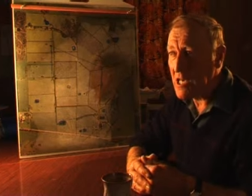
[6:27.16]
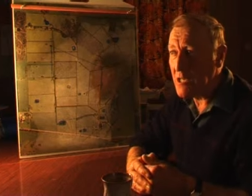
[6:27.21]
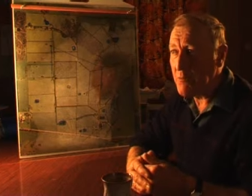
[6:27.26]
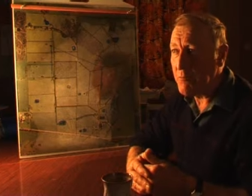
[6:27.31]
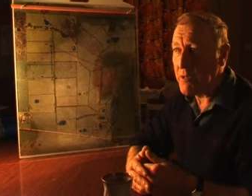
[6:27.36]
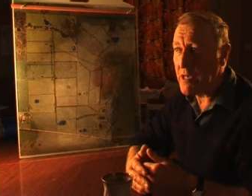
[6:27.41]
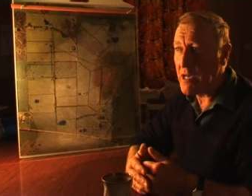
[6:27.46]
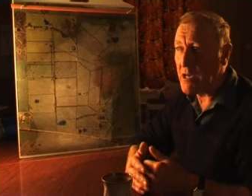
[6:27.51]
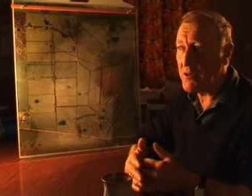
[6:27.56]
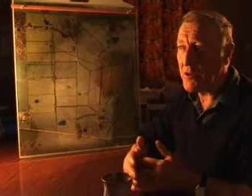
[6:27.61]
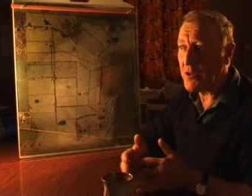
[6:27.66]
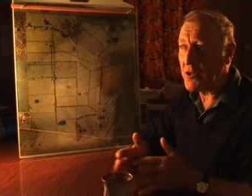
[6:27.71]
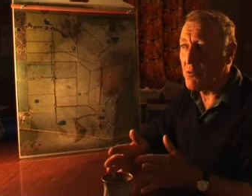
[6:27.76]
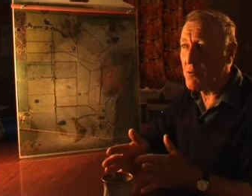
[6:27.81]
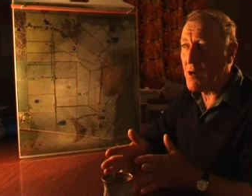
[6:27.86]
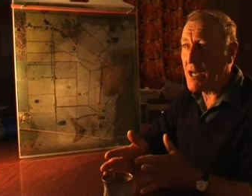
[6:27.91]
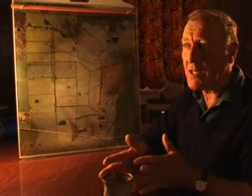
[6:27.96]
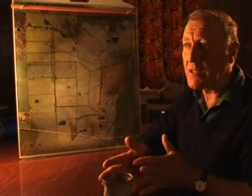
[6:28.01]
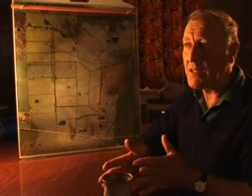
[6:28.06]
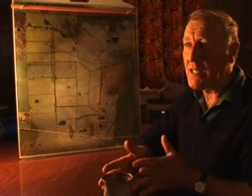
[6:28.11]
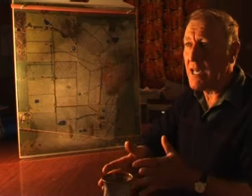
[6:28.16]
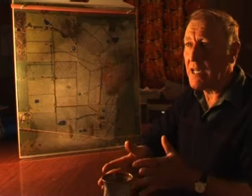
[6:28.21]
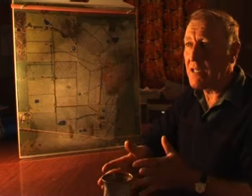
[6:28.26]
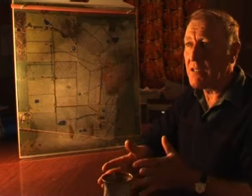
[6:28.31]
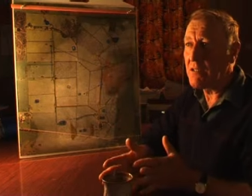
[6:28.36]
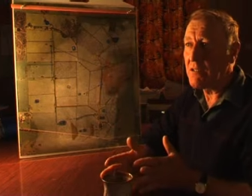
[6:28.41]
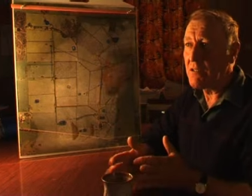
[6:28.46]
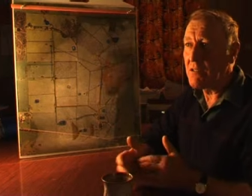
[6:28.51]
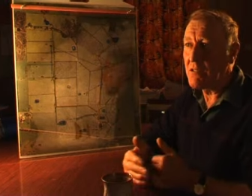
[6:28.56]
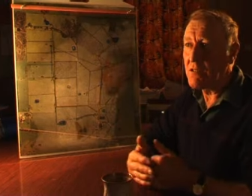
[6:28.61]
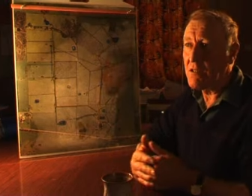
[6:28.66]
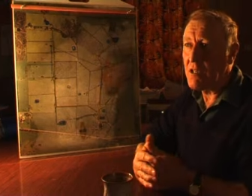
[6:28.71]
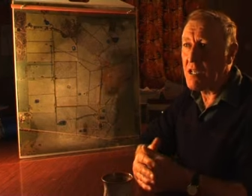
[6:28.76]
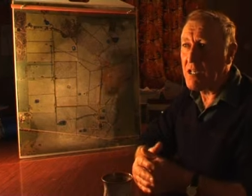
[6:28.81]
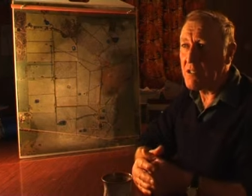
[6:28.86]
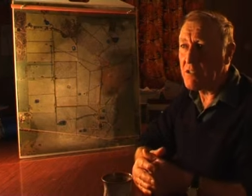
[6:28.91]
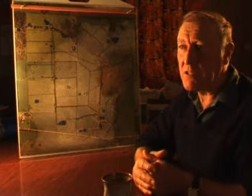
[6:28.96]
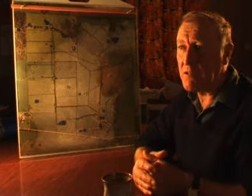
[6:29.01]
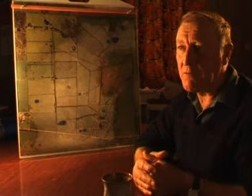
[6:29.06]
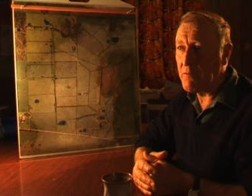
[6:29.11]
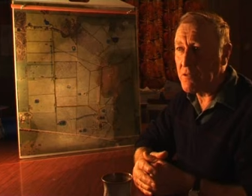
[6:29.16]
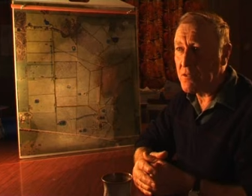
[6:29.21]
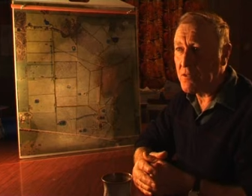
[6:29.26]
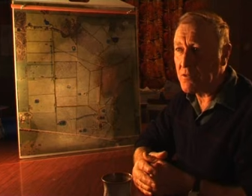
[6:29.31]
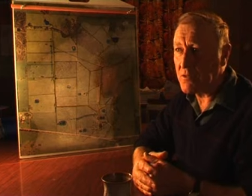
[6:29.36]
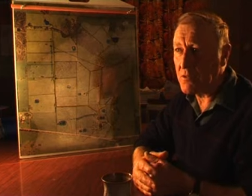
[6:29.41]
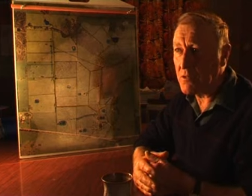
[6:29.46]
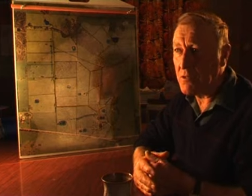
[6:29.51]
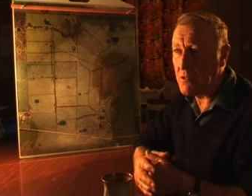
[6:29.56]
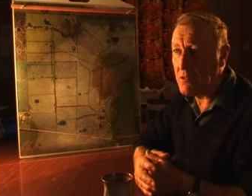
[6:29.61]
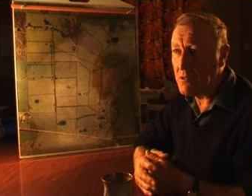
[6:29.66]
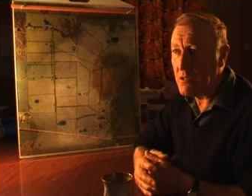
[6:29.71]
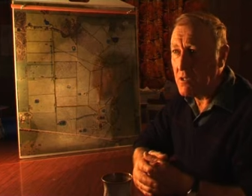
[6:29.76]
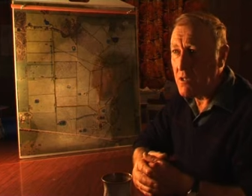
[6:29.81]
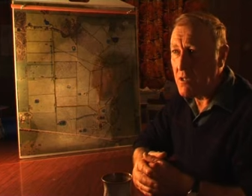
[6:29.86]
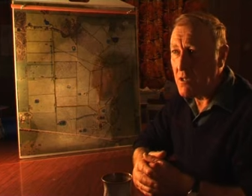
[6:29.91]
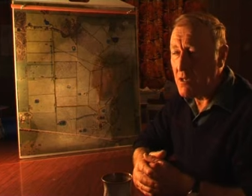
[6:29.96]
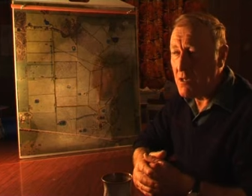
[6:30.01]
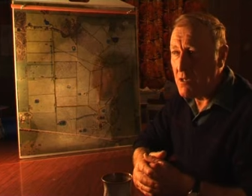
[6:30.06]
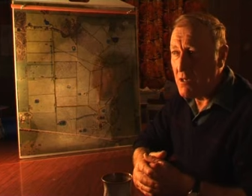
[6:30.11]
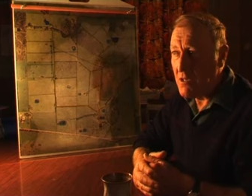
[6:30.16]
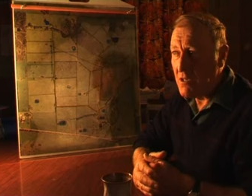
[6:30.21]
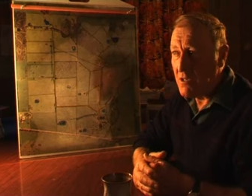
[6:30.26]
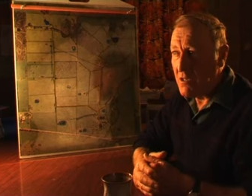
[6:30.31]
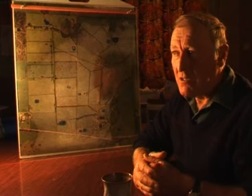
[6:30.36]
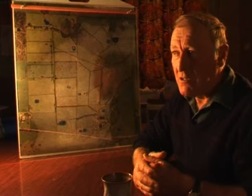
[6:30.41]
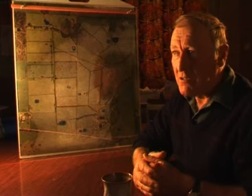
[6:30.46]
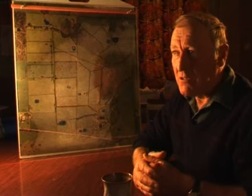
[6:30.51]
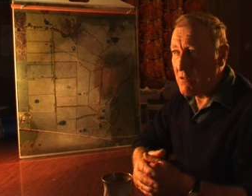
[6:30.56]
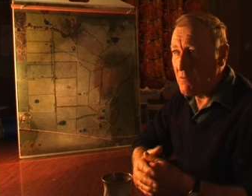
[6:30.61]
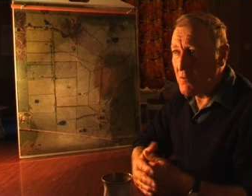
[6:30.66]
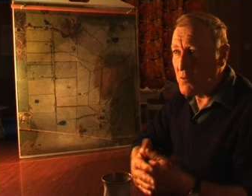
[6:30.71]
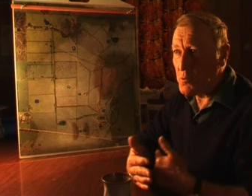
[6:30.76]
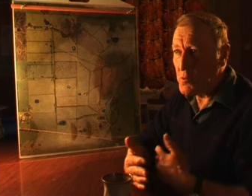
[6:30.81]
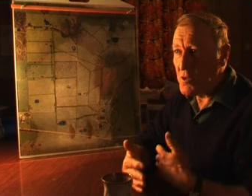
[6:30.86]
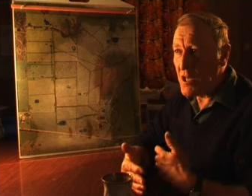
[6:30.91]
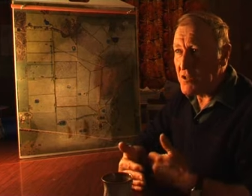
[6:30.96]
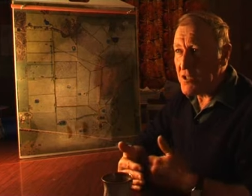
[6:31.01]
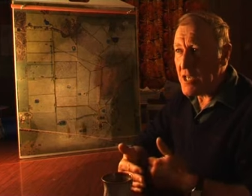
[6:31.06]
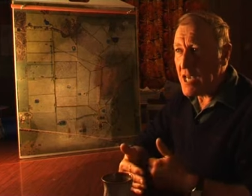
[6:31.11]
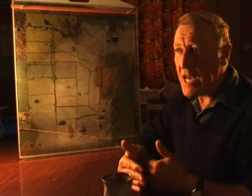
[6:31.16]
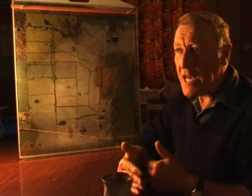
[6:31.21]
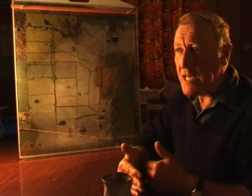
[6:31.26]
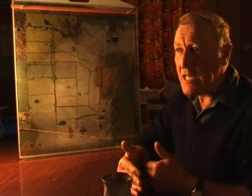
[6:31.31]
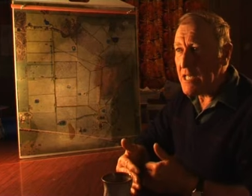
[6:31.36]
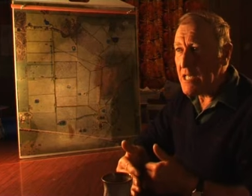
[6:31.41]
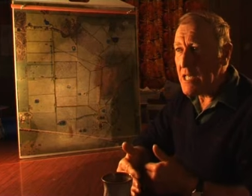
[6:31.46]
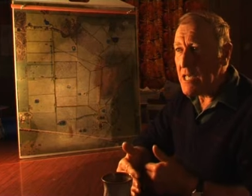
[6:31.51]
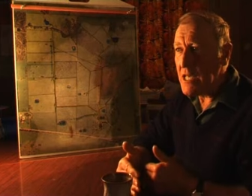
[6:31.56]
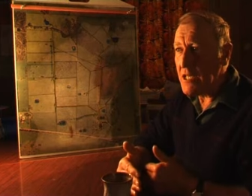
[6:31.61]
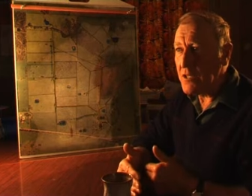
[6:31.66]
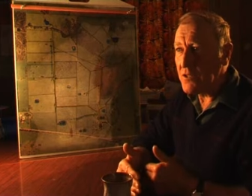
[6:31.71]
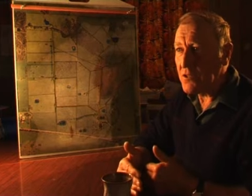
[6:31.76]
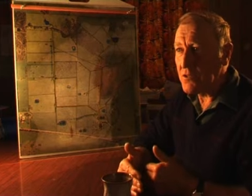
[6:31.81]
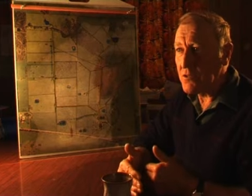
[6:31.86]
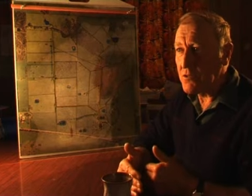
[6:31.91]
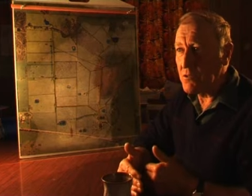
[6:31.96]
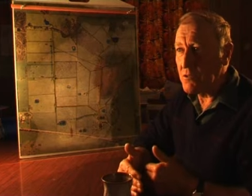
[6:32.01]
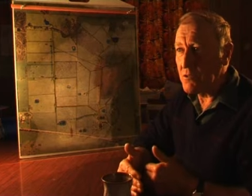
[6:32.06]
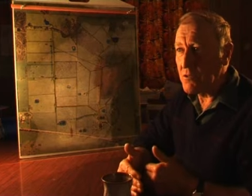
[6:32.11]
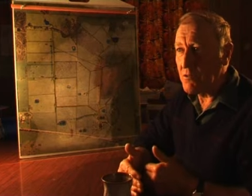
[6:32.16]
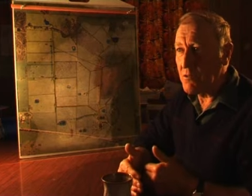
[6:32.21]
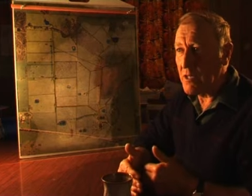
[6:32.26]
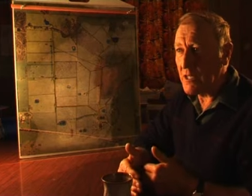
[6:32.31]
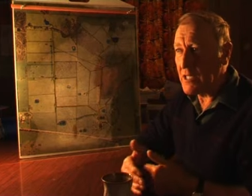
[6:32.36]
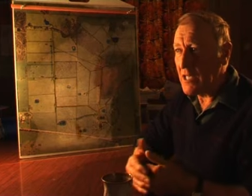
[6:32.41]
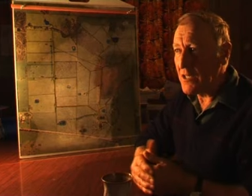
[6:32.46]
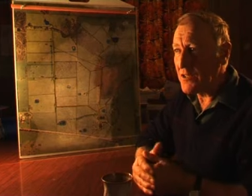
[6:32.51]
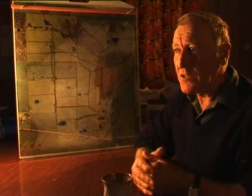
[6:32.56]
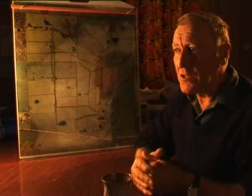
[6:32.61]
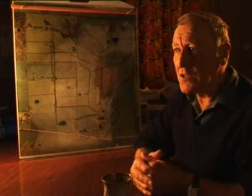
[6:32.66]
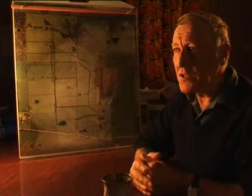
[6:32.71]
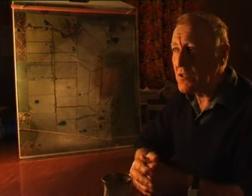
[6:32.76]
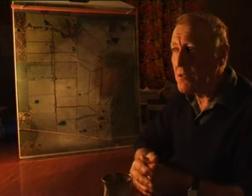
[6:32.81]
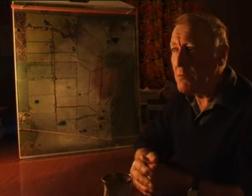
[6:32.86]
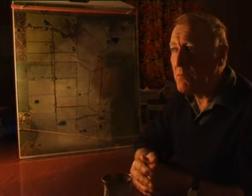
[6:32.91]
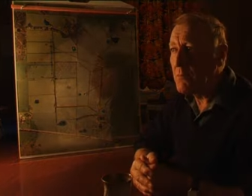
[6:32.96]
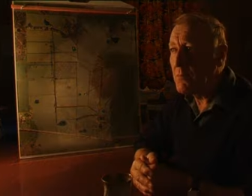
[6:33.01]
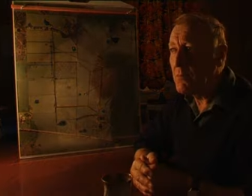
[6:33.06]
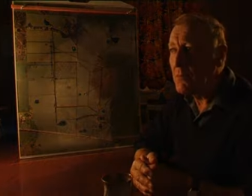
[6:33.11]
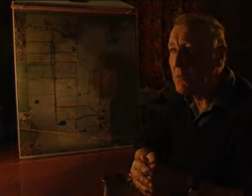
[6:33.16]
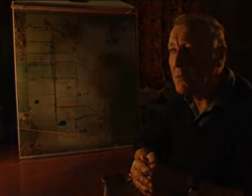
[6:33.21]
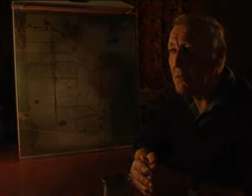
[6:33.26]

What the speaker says: and be able to correct that and give us all those handy hints to correct our system.